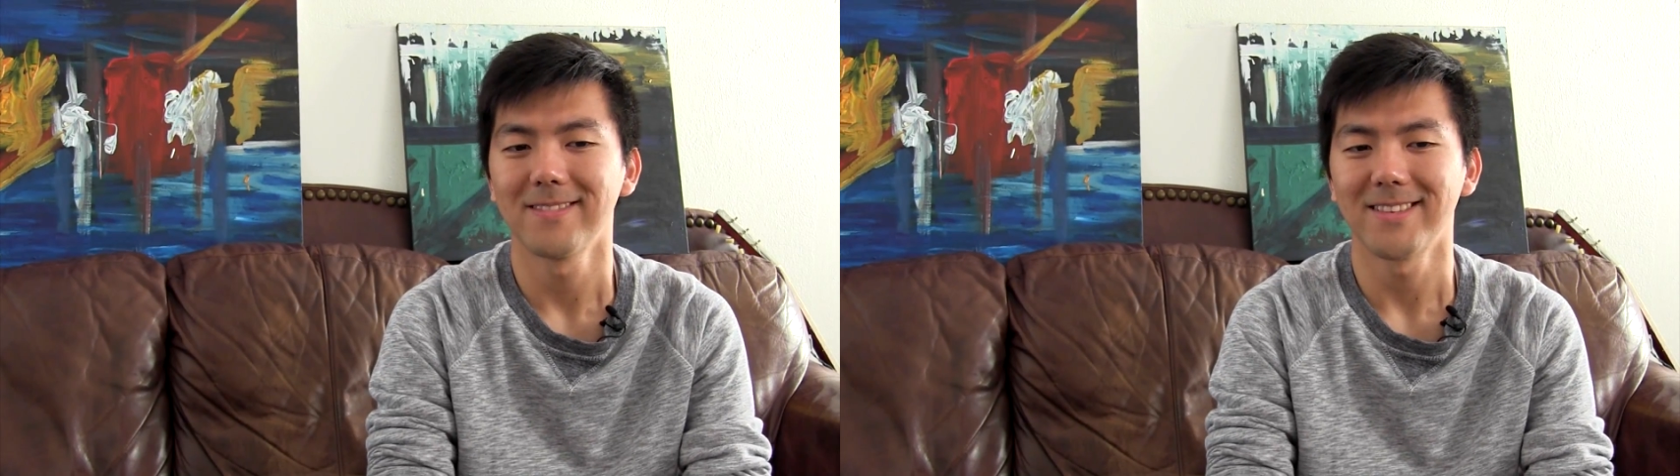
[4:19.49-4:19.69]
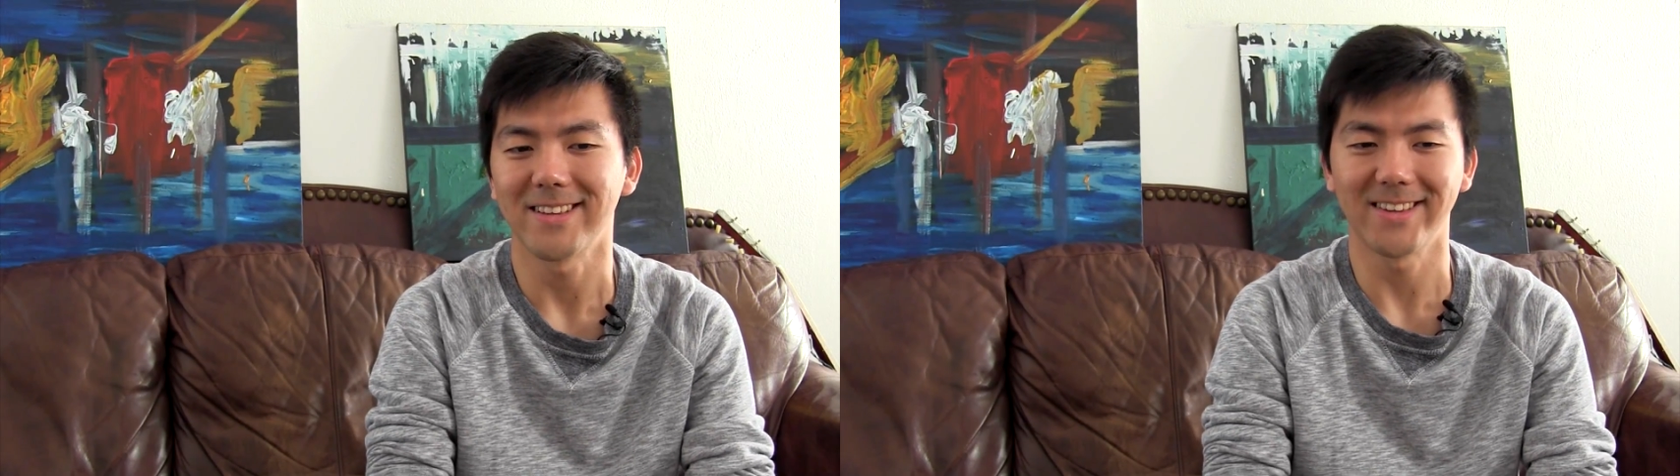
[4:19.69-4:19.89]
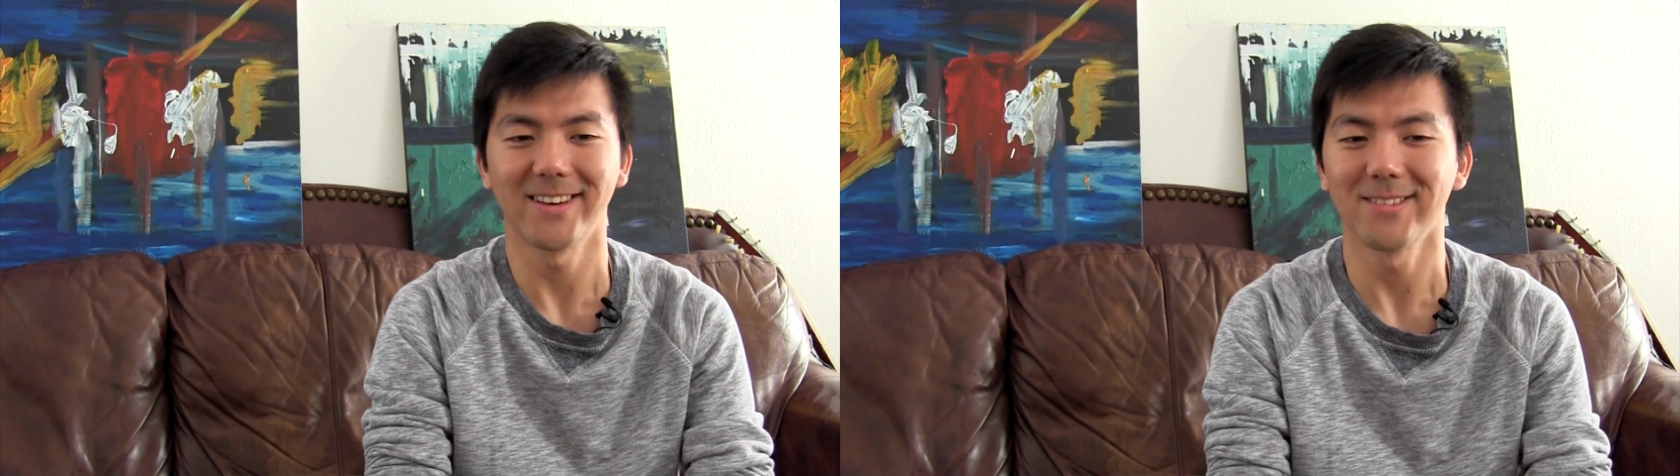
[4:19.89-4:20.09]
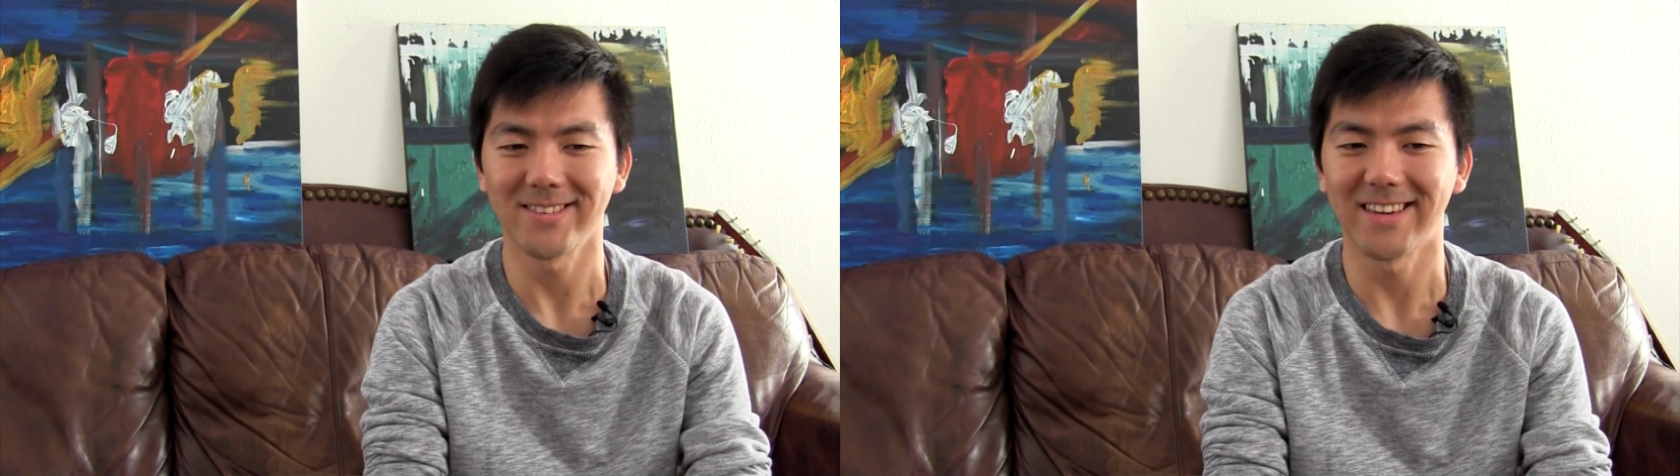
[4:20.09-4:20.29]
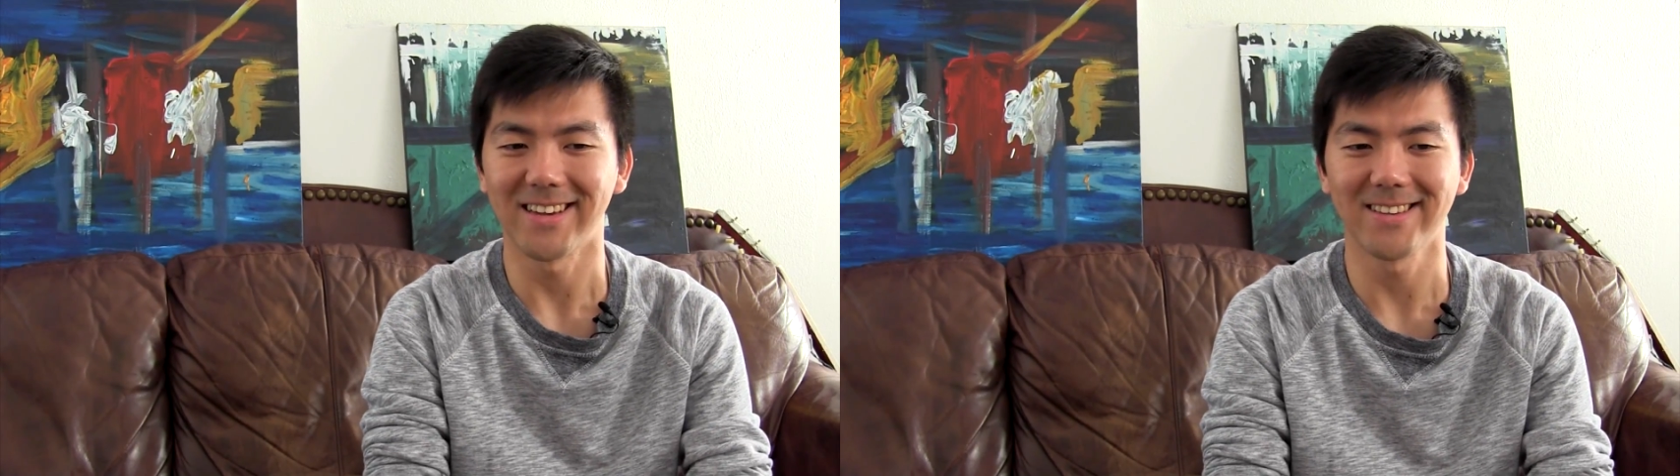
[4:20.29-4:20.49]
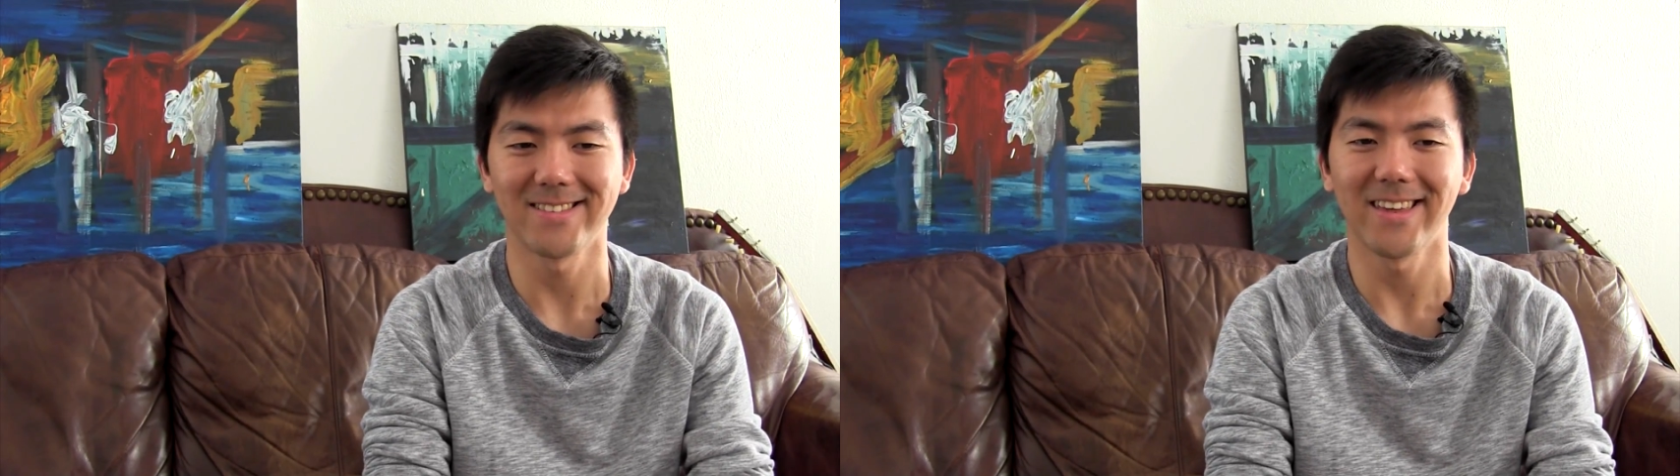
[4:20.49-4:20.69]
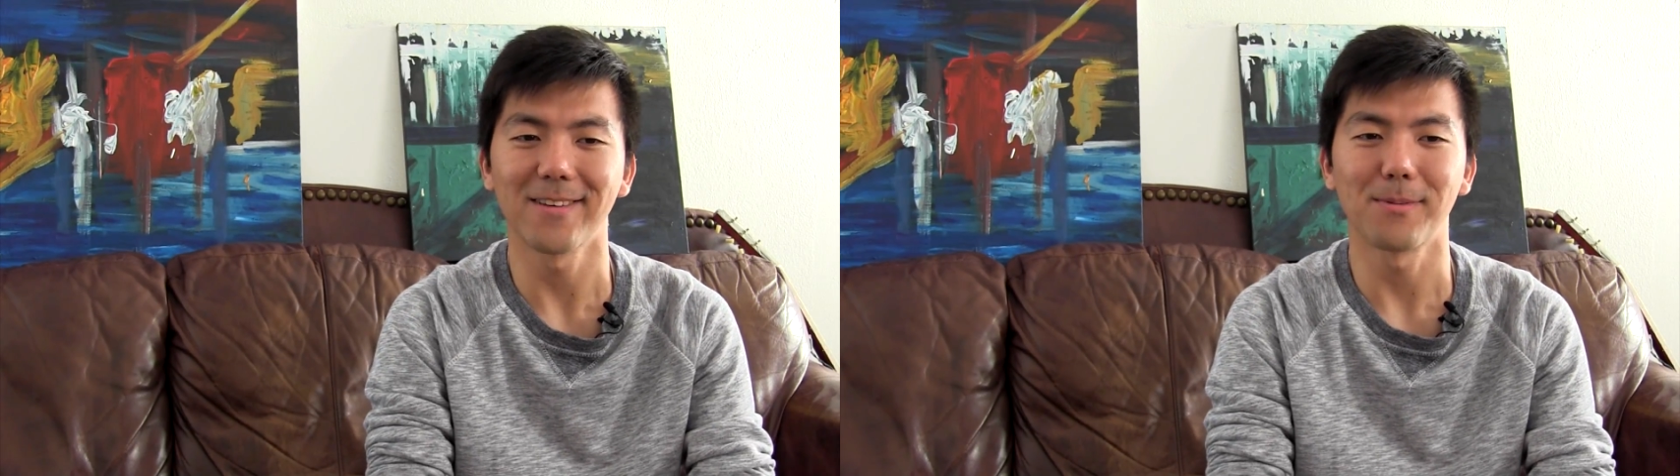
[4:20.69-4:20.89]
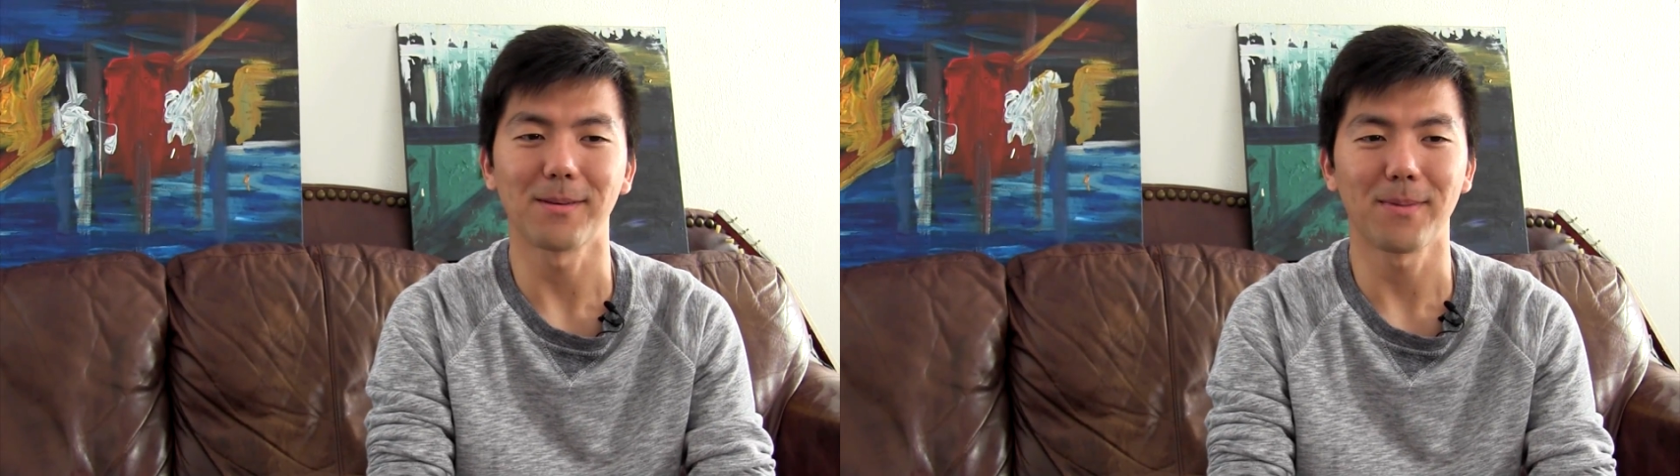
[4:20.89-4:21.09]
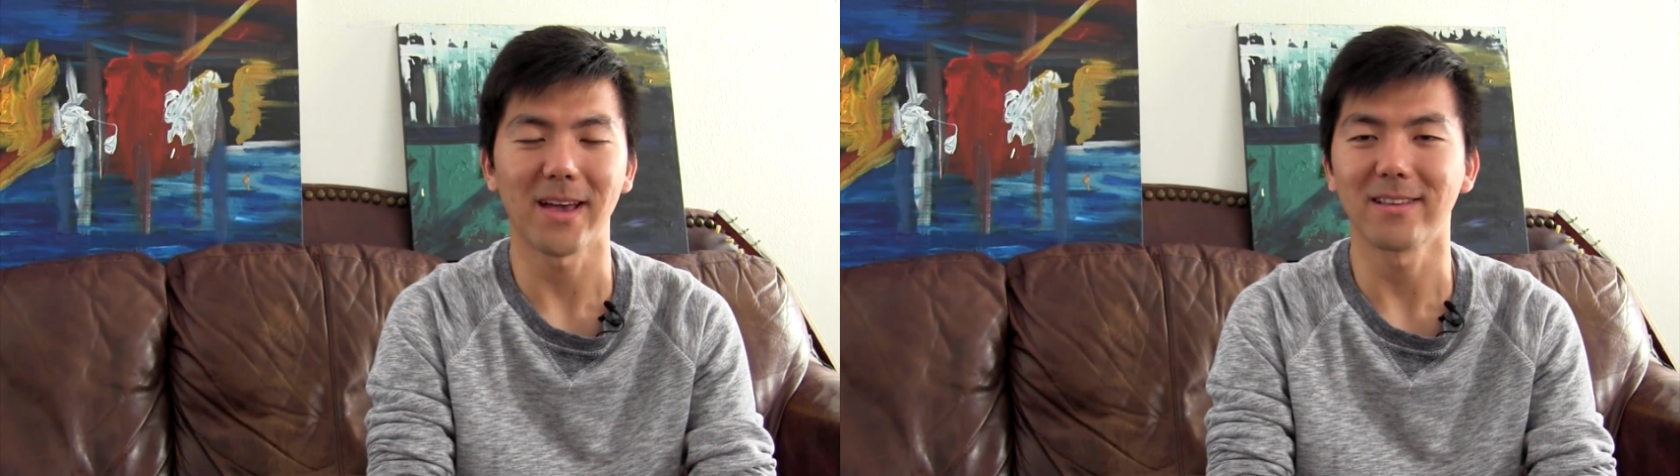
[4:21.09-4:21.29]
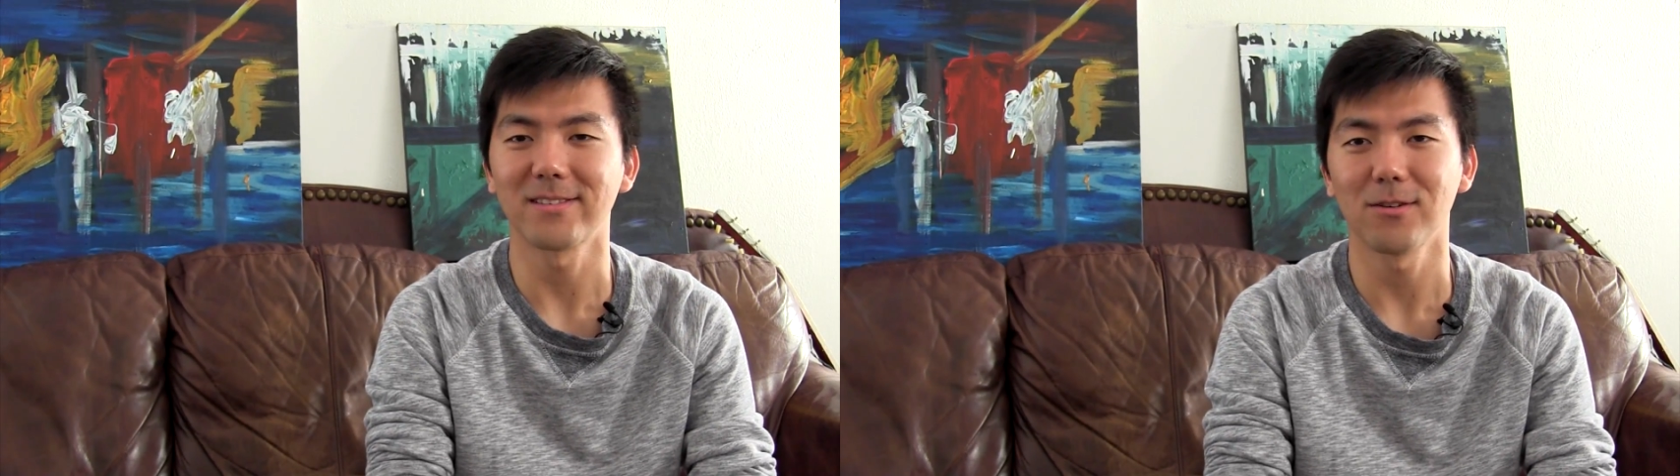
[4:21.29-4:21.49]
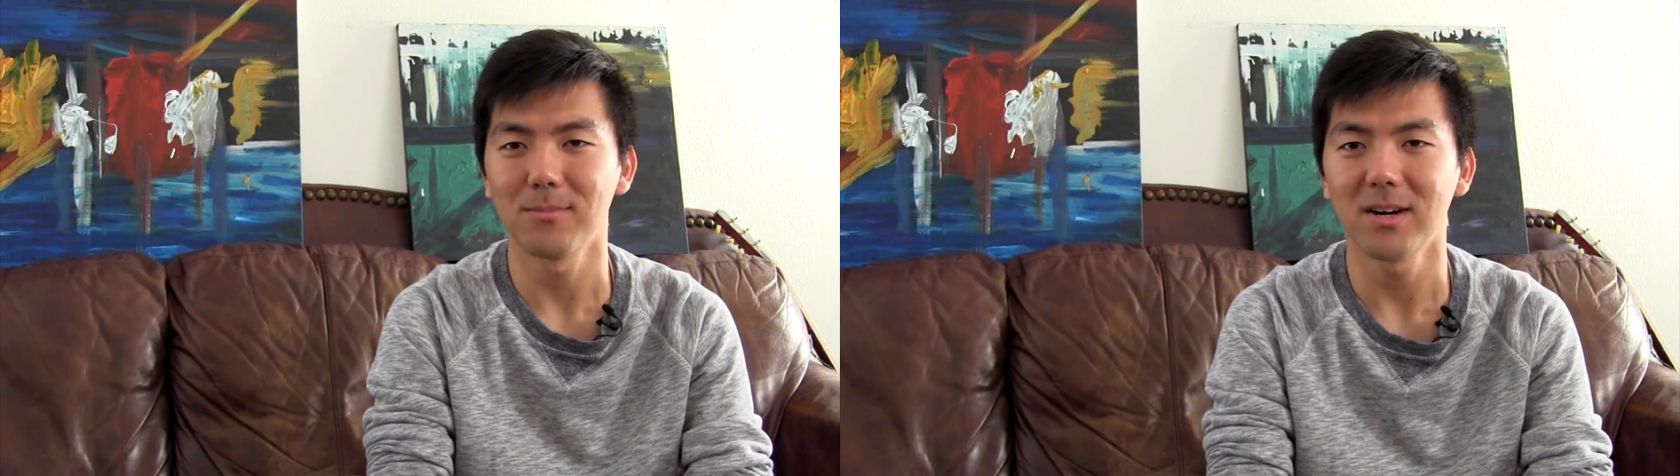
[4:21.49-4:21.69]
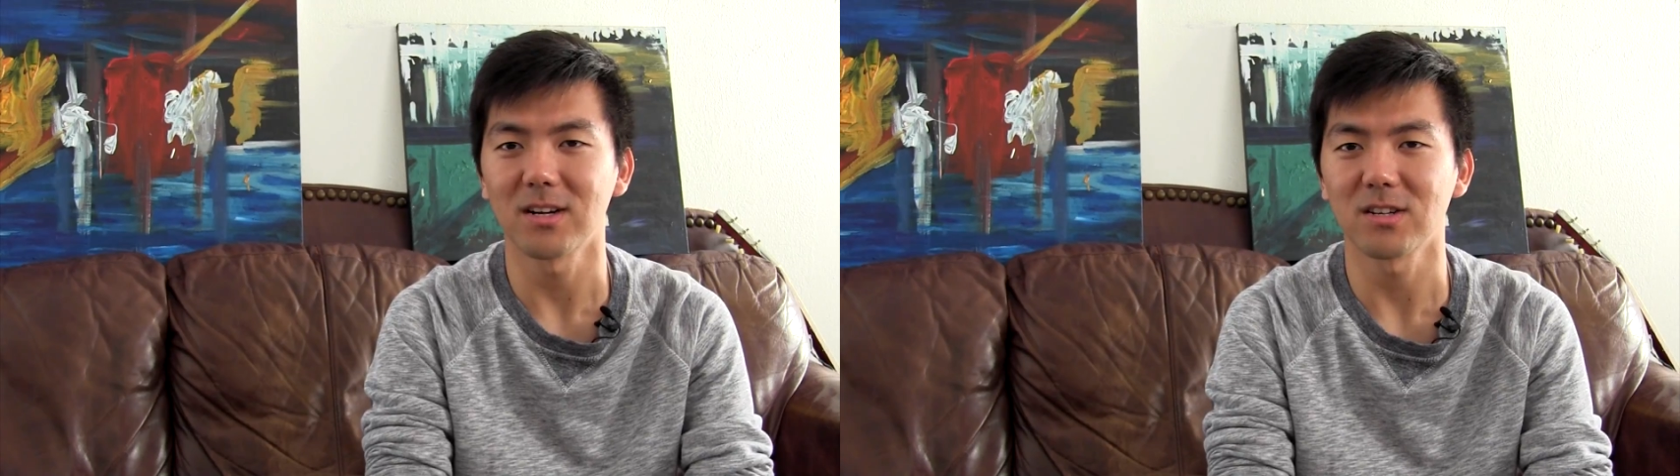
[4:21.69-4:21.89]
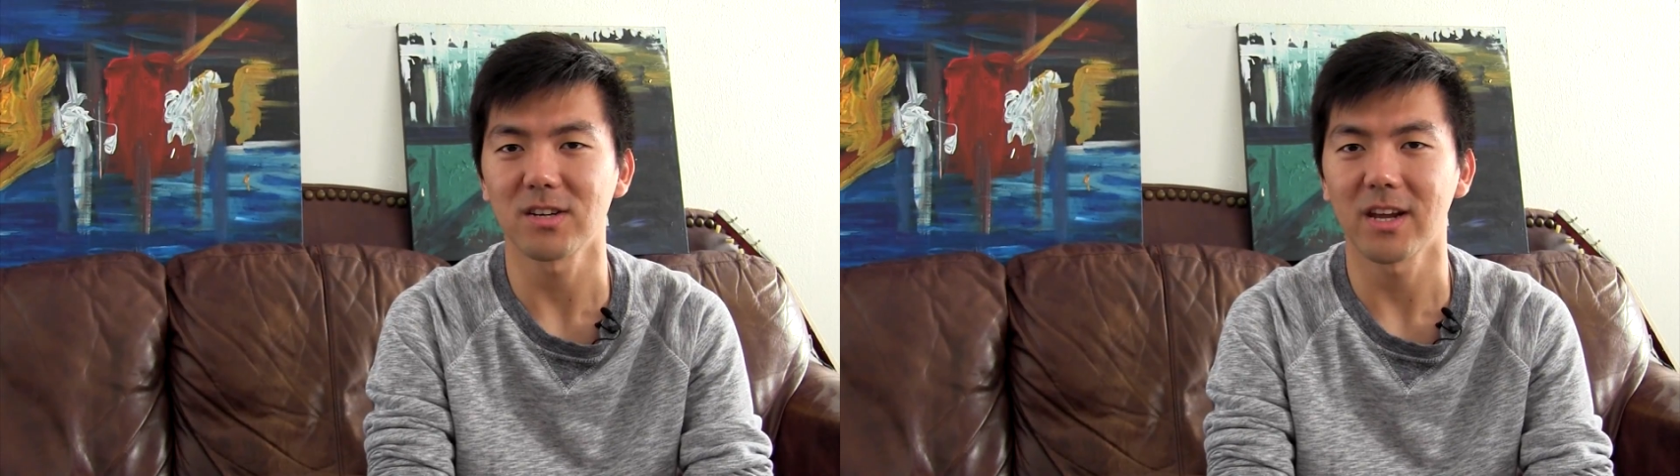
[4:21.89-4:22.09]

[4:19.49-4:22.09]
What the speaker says: like guilty because they've been paying so much